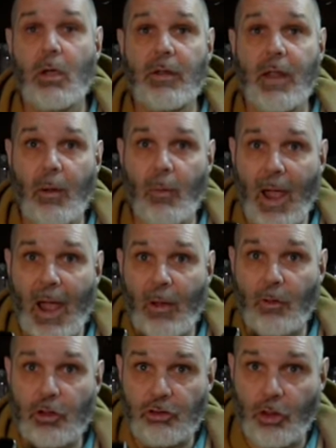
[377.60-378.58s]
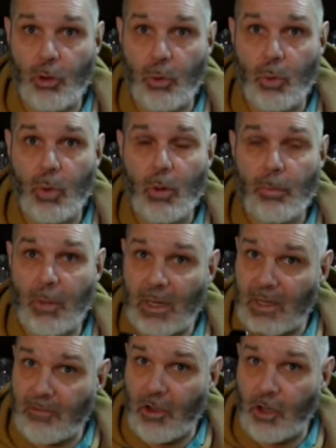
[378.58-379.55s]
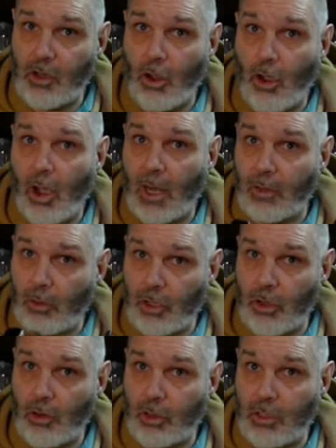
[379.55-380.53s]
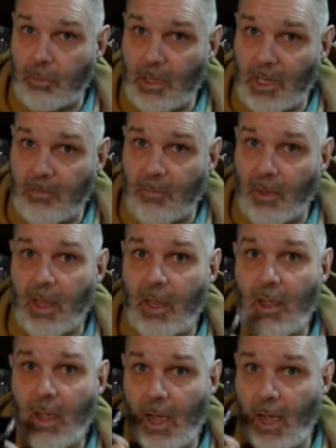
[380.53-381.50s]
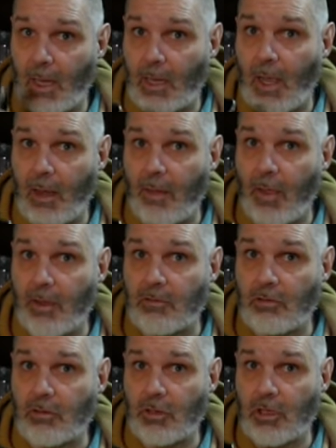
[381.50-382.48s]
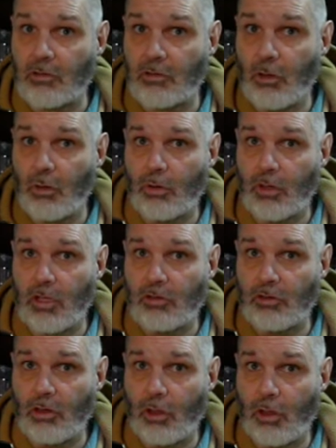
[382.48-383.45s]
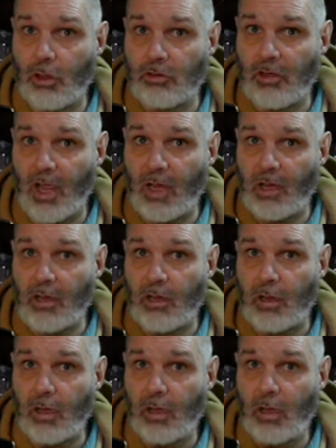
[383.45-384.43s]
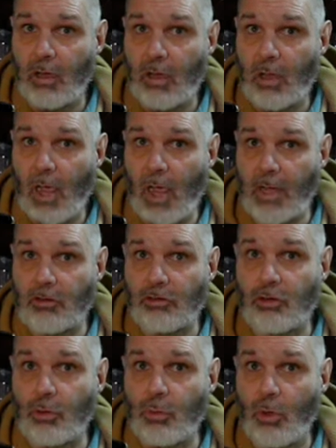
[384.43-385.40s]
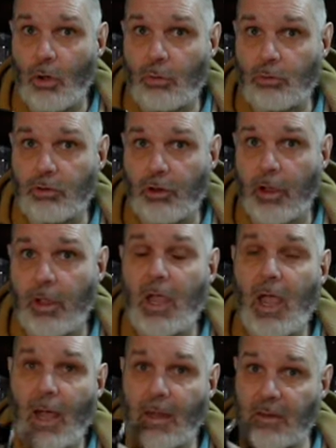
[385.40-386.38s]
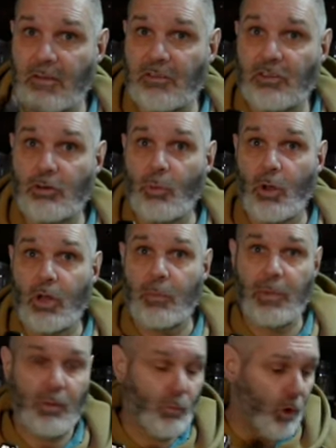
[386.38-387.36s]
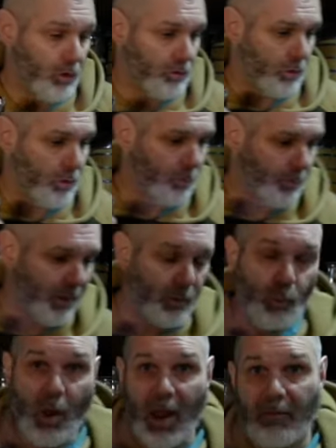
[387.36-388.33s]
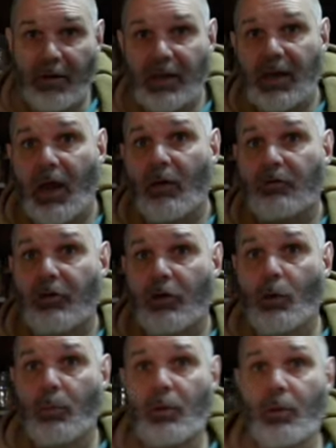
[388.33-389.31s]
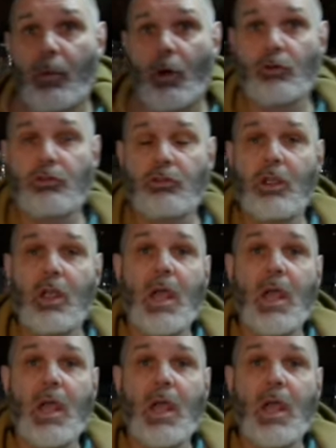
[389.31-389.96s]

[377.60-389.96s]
now out the two believe it or not I know you're not going to believe me I like this this this uh, tank X2 Ultra and this is the one I've been what been wearing now for a couple of months